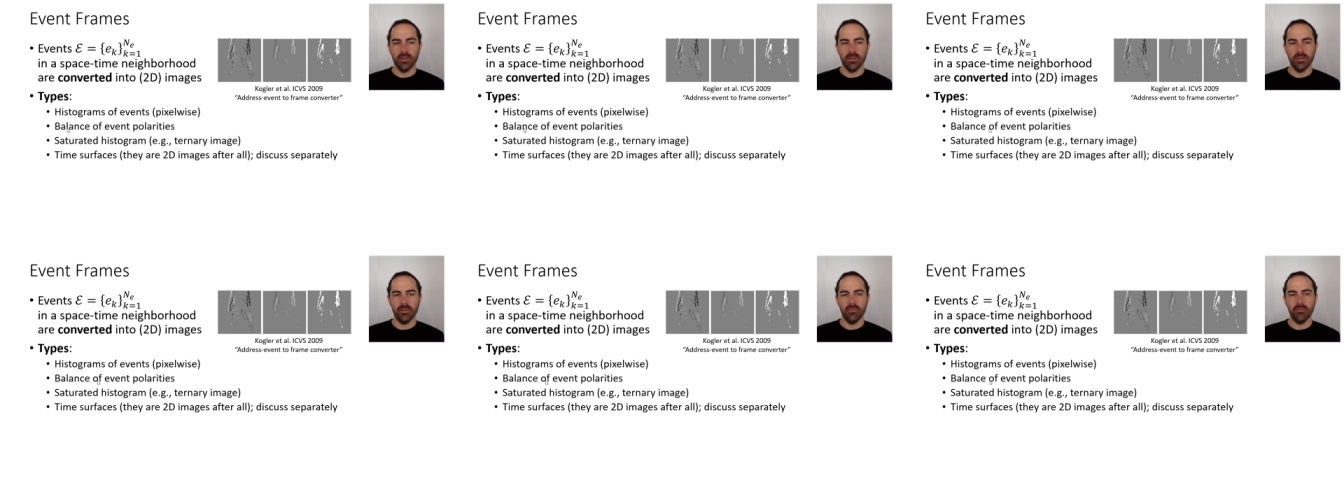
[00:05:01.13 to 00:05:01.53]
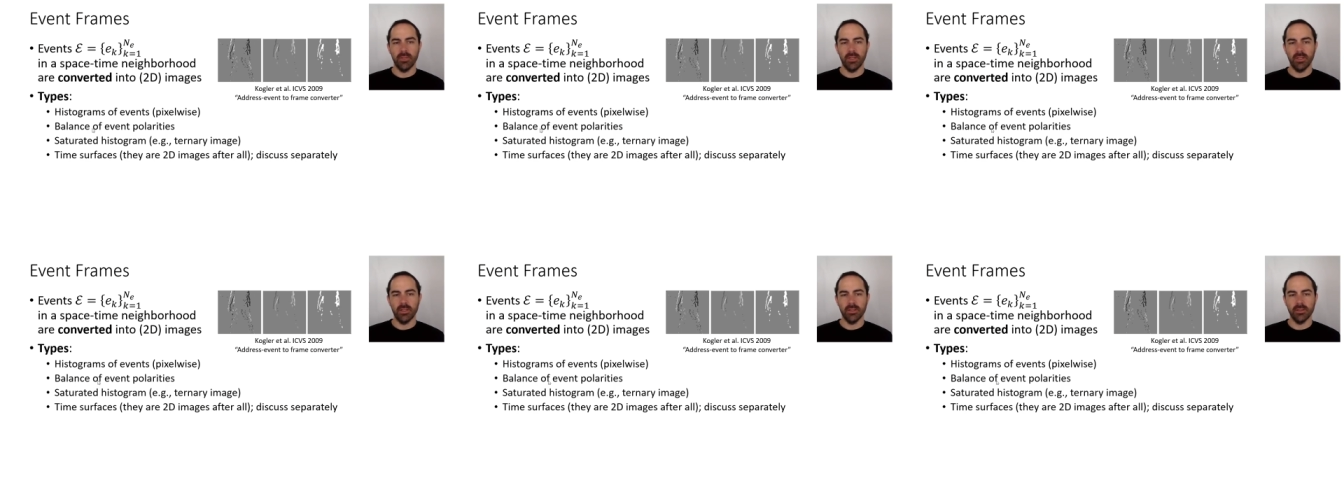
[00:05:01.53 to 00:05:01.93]
uh,
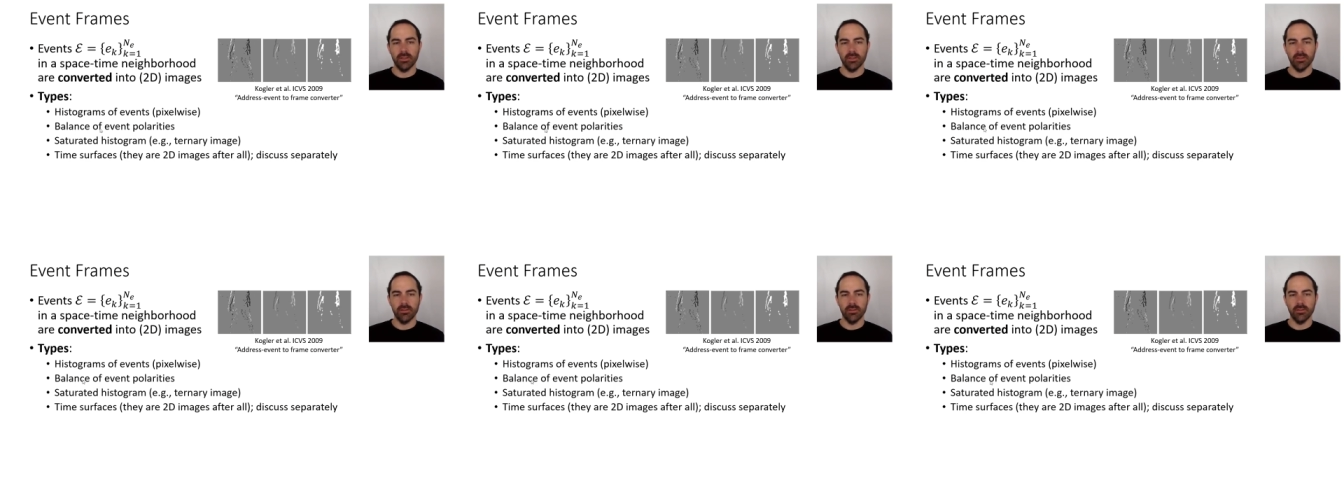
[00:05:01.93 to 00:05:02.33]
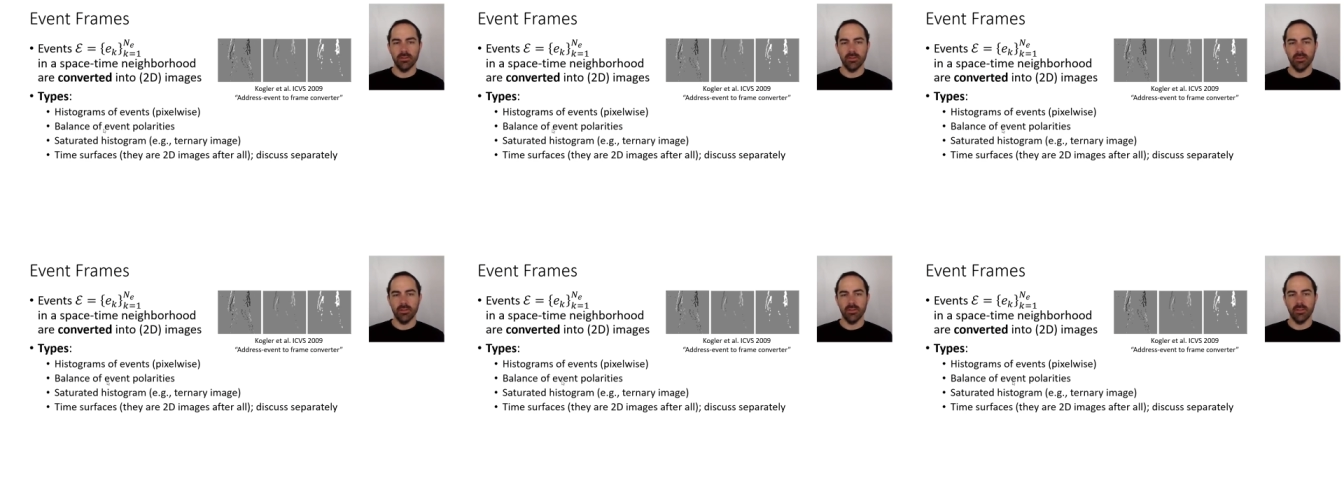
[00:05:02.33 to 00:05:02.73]
balance
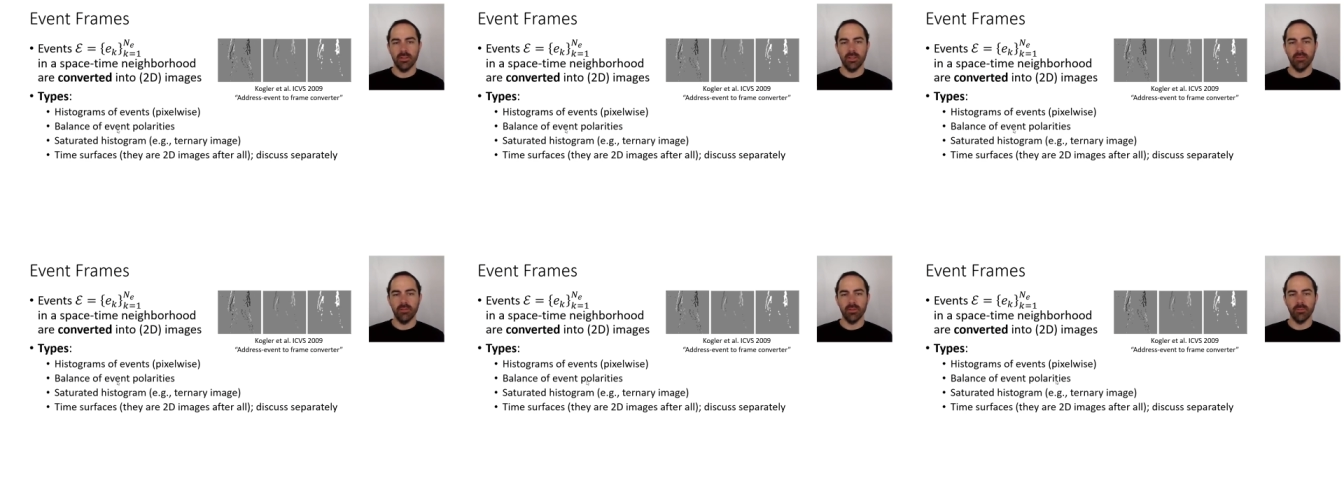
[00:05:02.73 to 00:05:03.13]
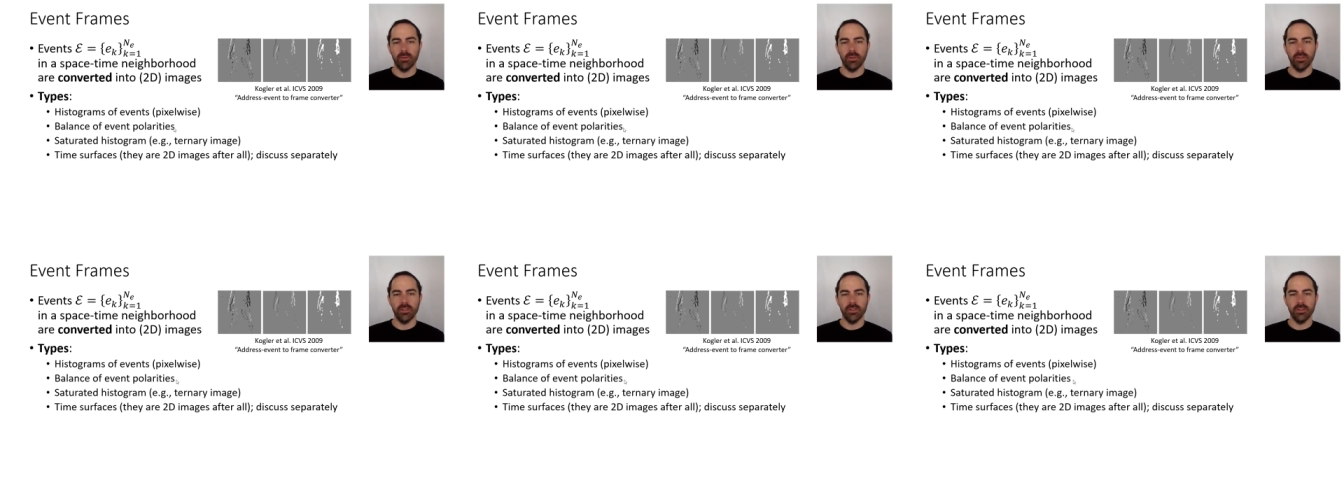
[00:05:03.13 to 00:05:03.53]
and the event
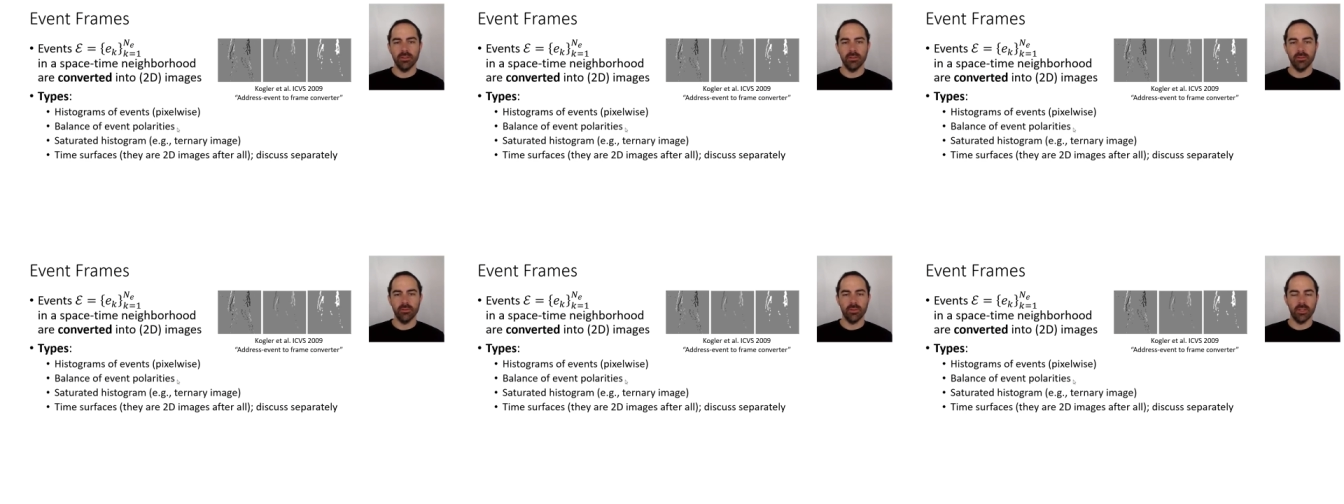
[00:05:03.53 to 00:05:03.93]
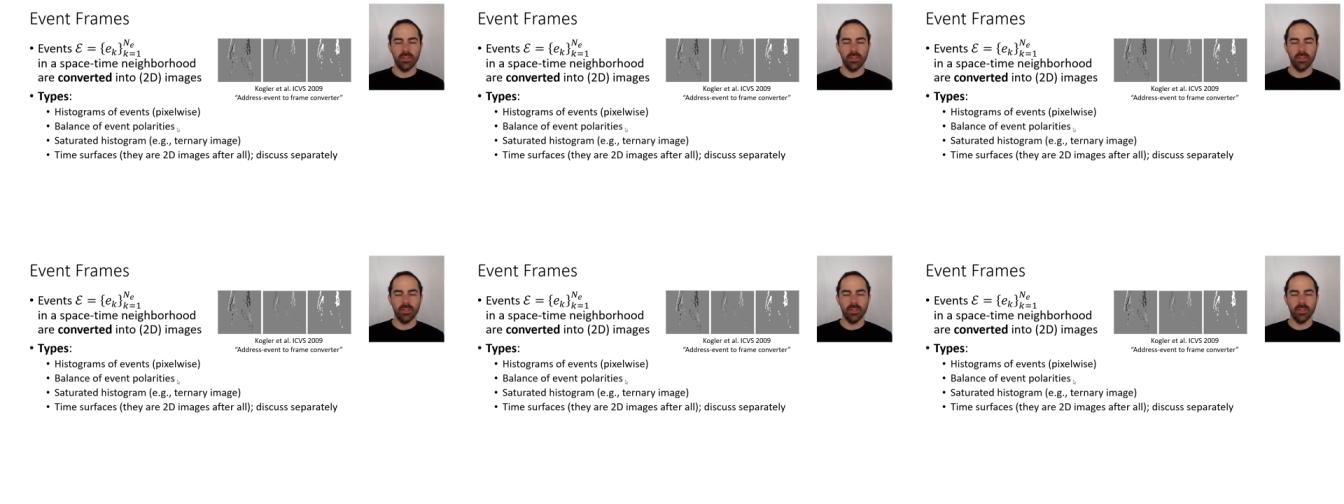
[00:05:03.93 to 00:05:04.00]
polarities. So